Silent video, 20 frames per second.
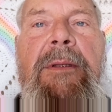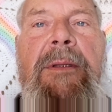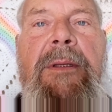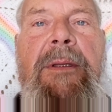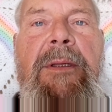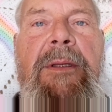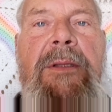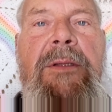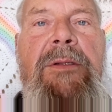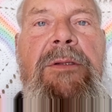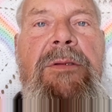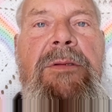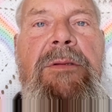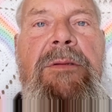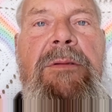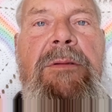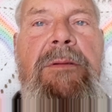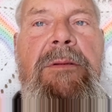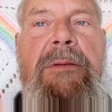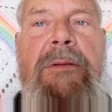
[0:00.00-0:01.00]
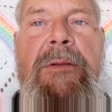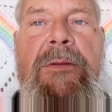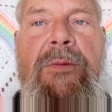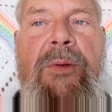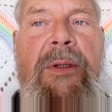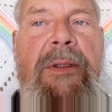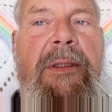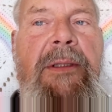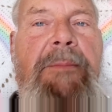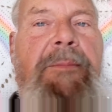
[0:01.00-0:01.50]
is
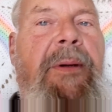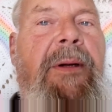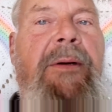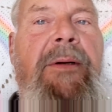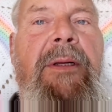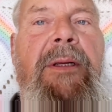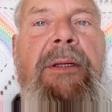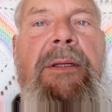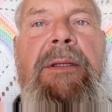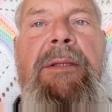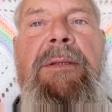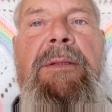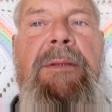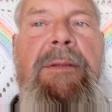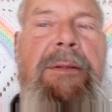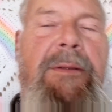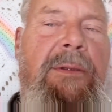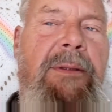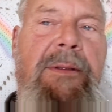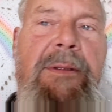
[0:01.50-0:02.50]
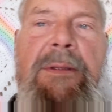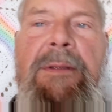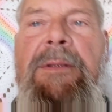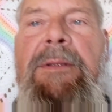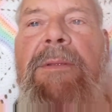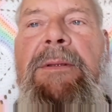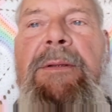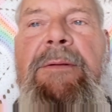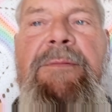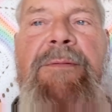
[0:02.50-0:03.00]
quickly buried,
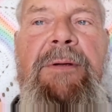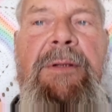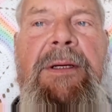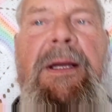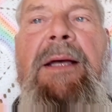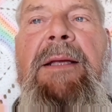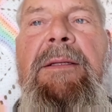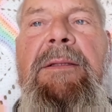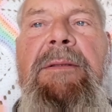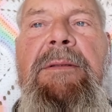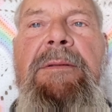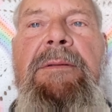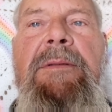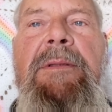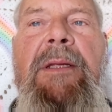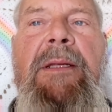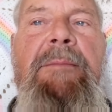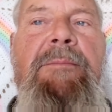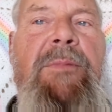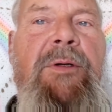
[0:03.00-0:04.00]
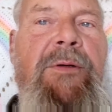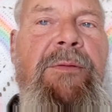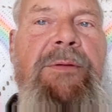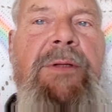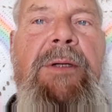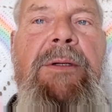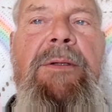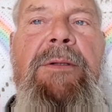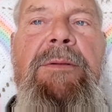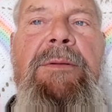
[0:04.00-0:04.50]
forgotten, and moved
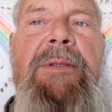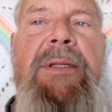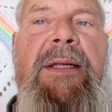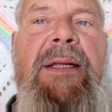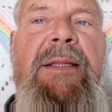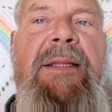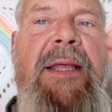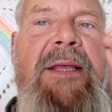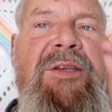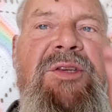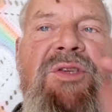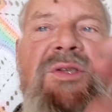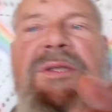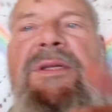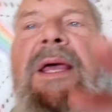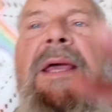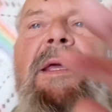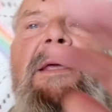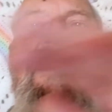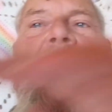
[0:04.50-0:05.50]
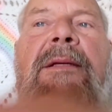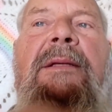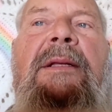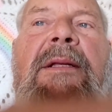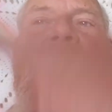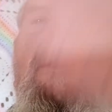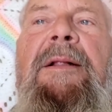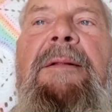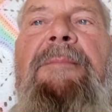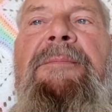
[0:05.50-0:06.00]
on, and they stay.
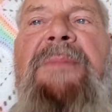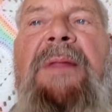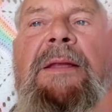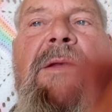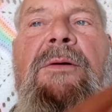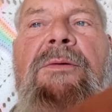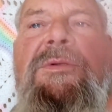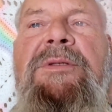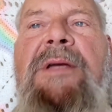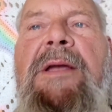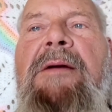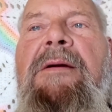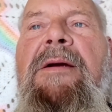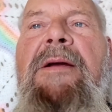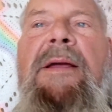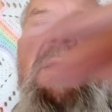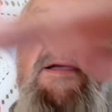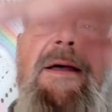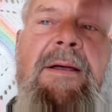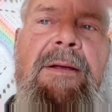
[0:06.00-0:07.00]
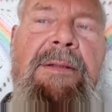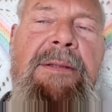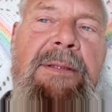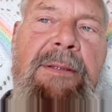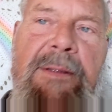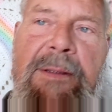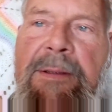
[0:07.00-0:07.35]
They don't carry out,